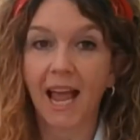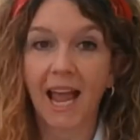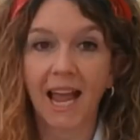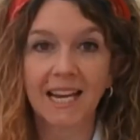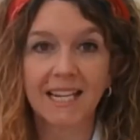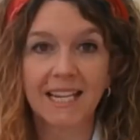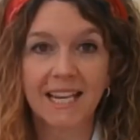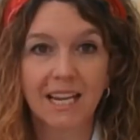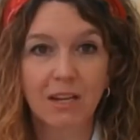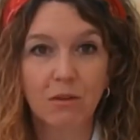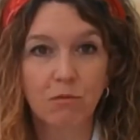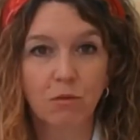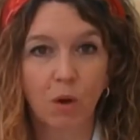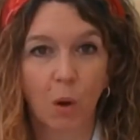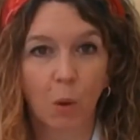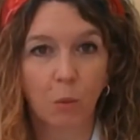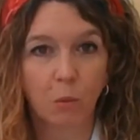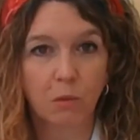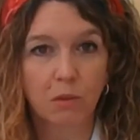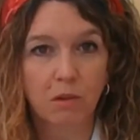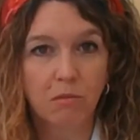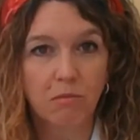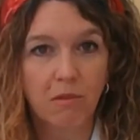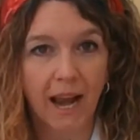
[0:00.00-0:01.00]
And he
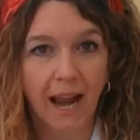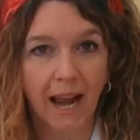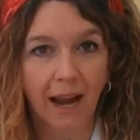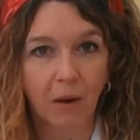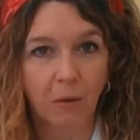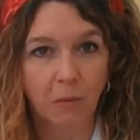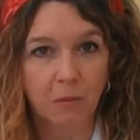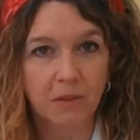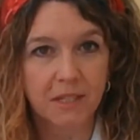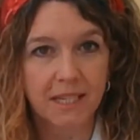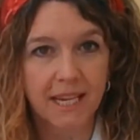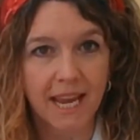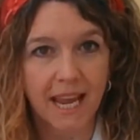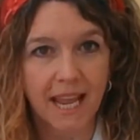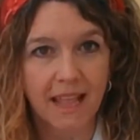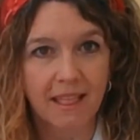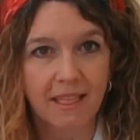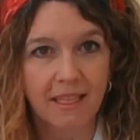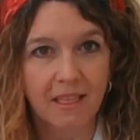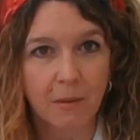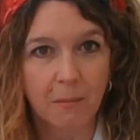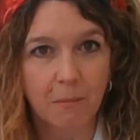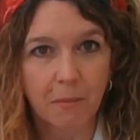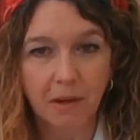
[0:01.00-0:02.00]
rolled around
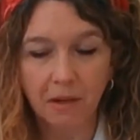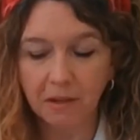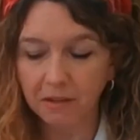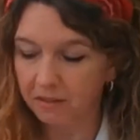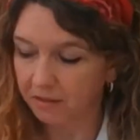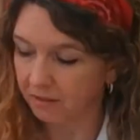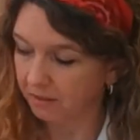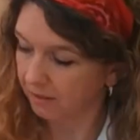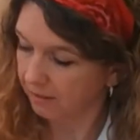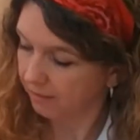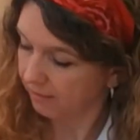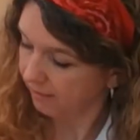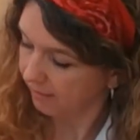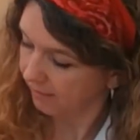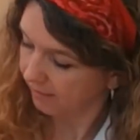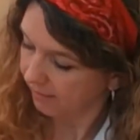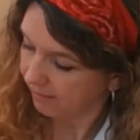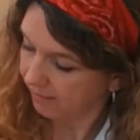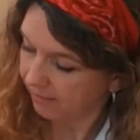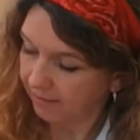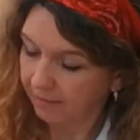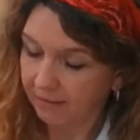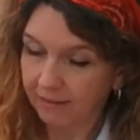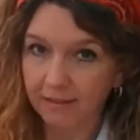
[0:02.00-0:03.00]
in the mud.
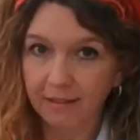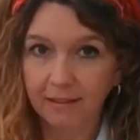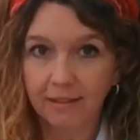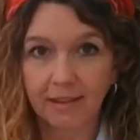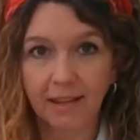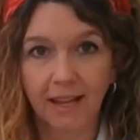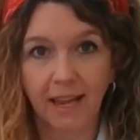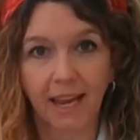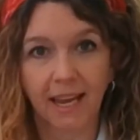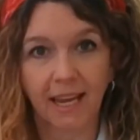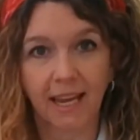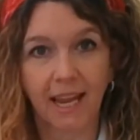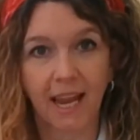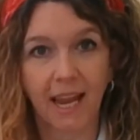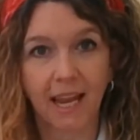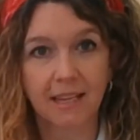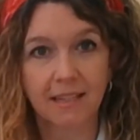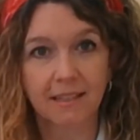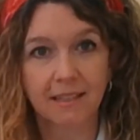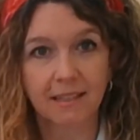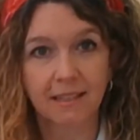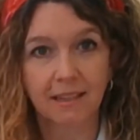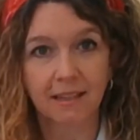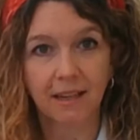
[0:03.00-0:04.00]
There he
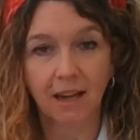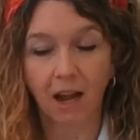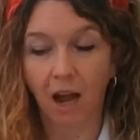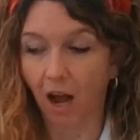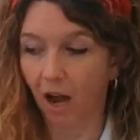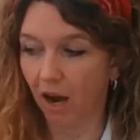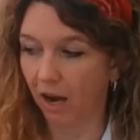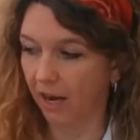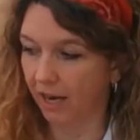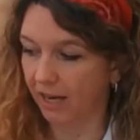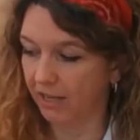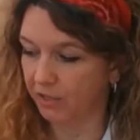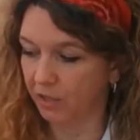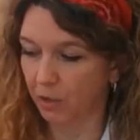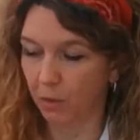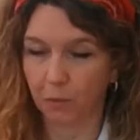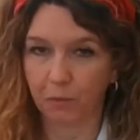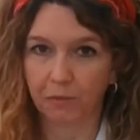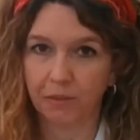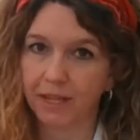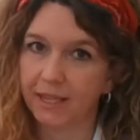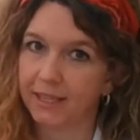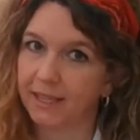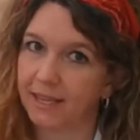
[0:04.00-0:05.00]
is. I
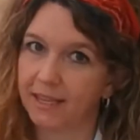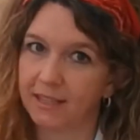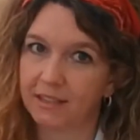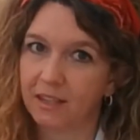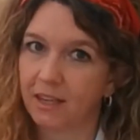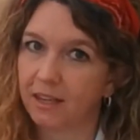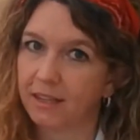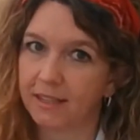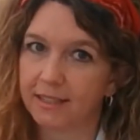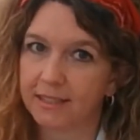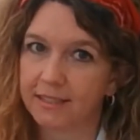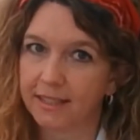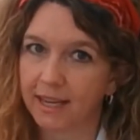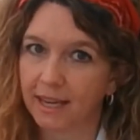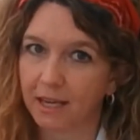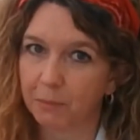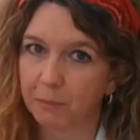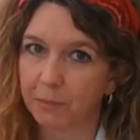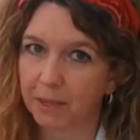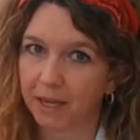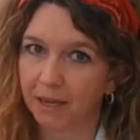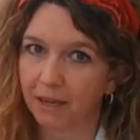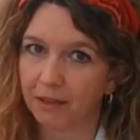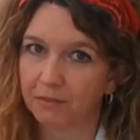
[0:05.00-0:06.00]
don't think he's going to stay
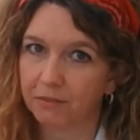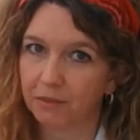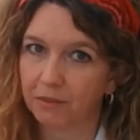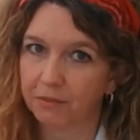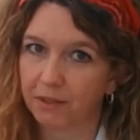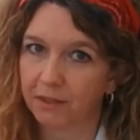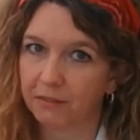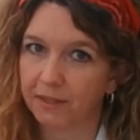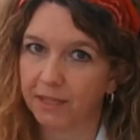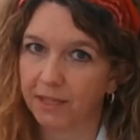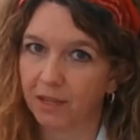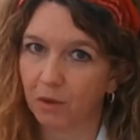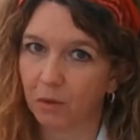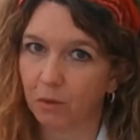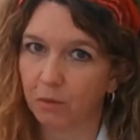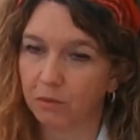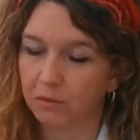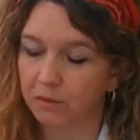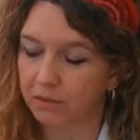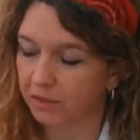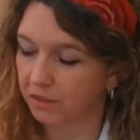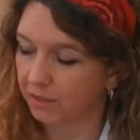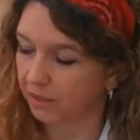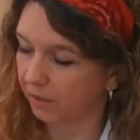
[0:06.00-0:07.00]
pink for very
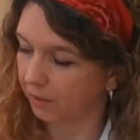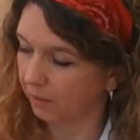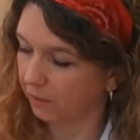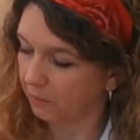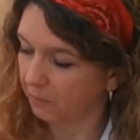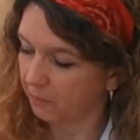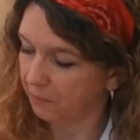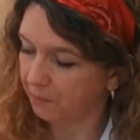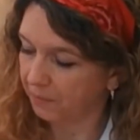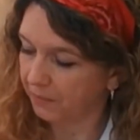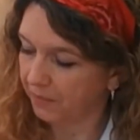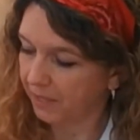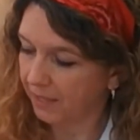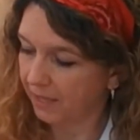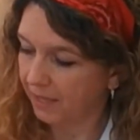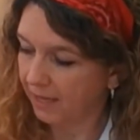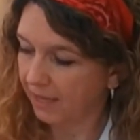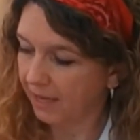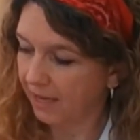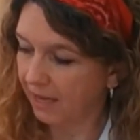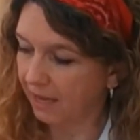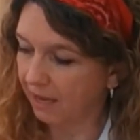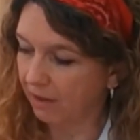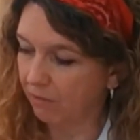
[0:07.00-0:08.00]
long, do you?
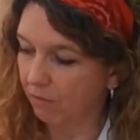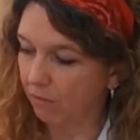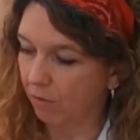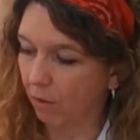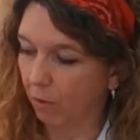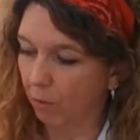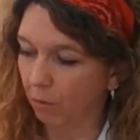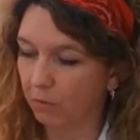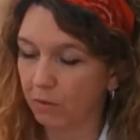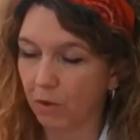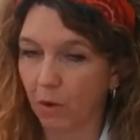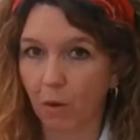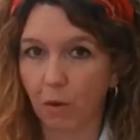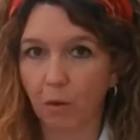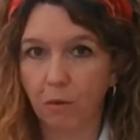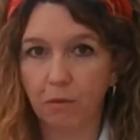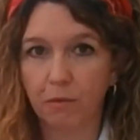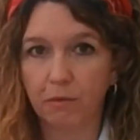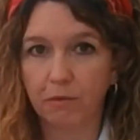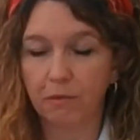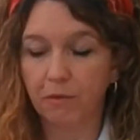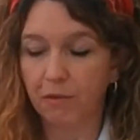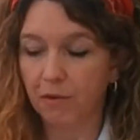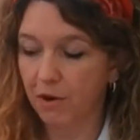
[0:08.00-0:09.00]
He rolled
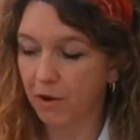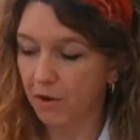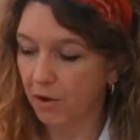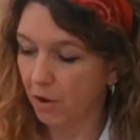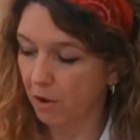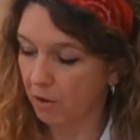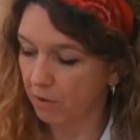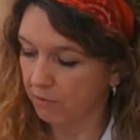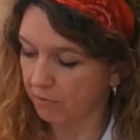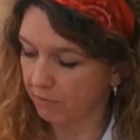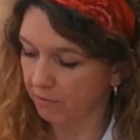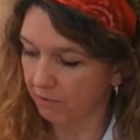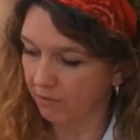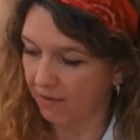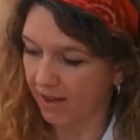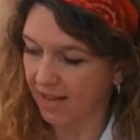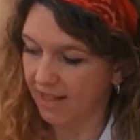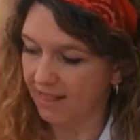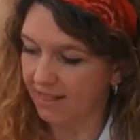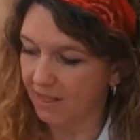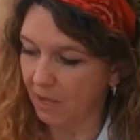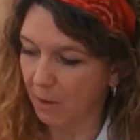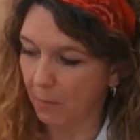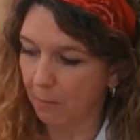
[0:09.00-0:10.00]
over and over
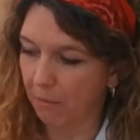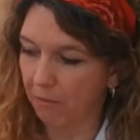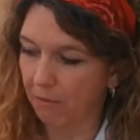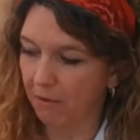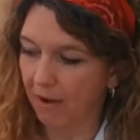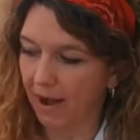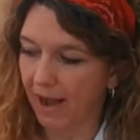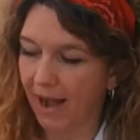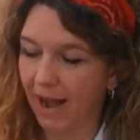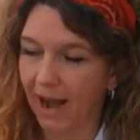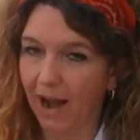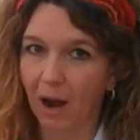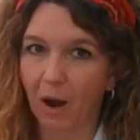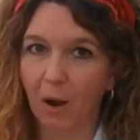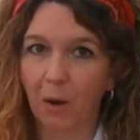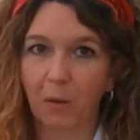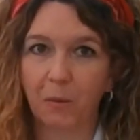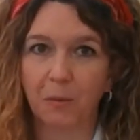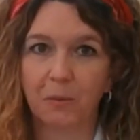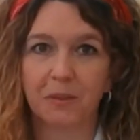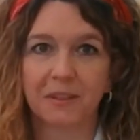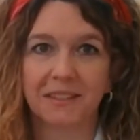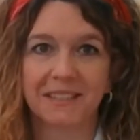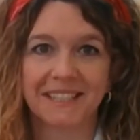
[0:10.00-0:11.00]
in the
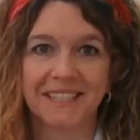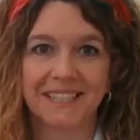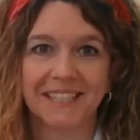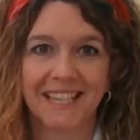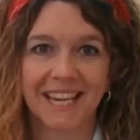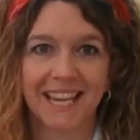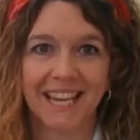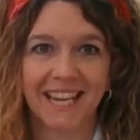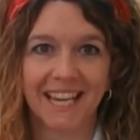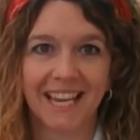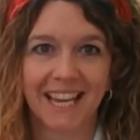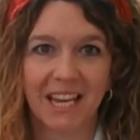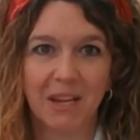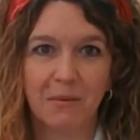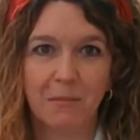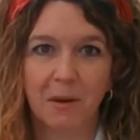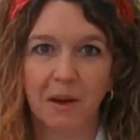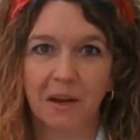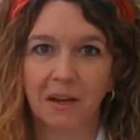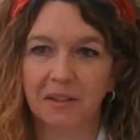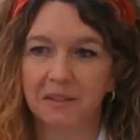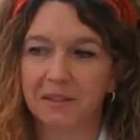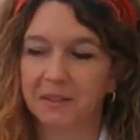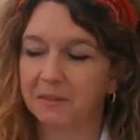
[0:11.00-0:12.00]
brown, sticky
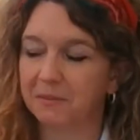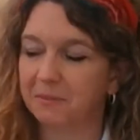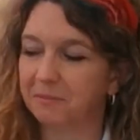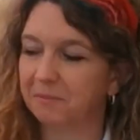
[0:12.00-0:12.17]
mud.